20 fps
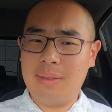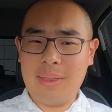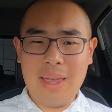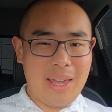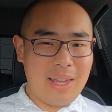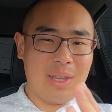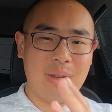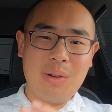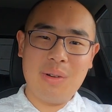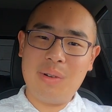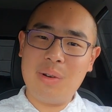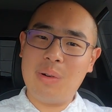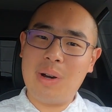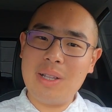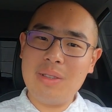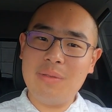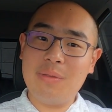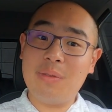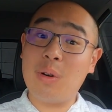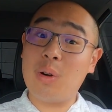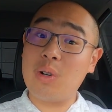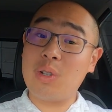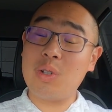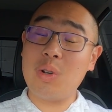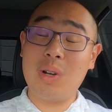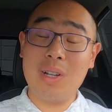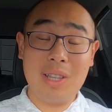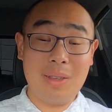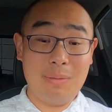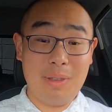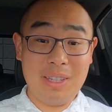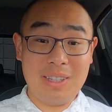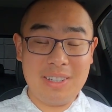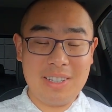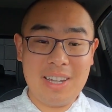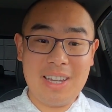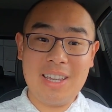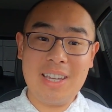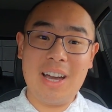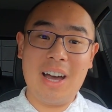Thank you everyone for joining me
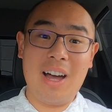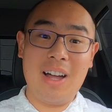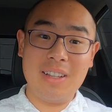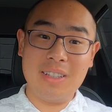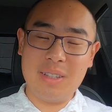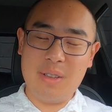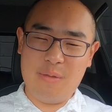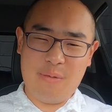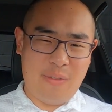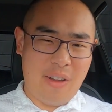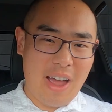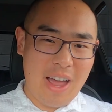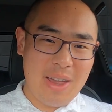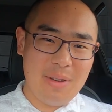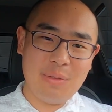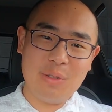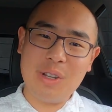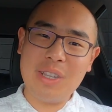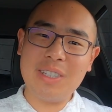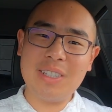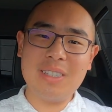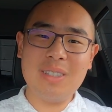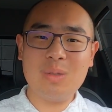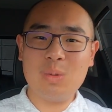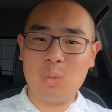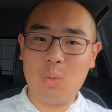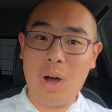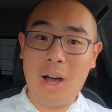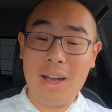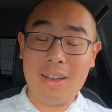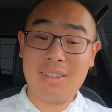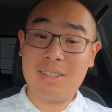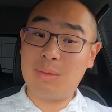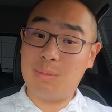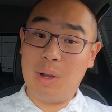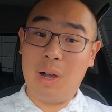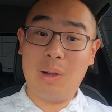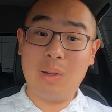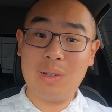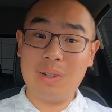today on the 5 reasons why
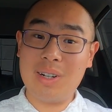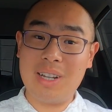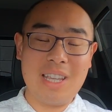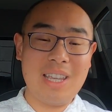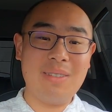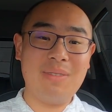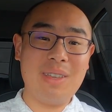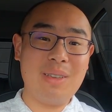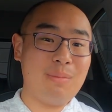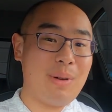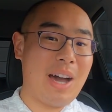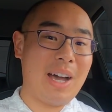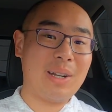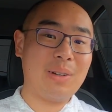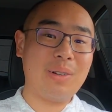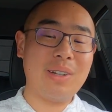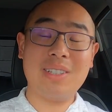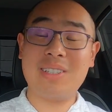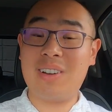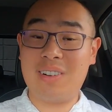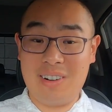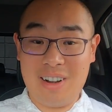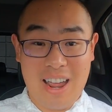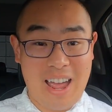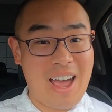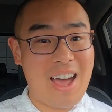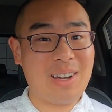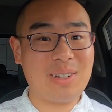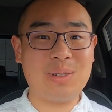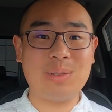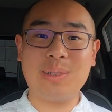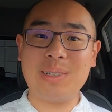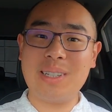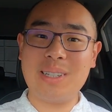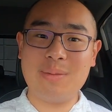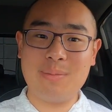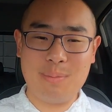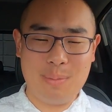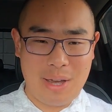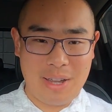smaller EV batteries are
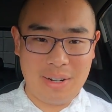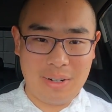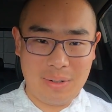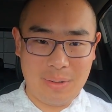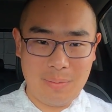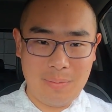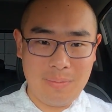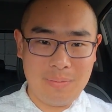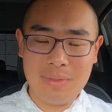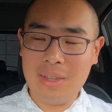actually better.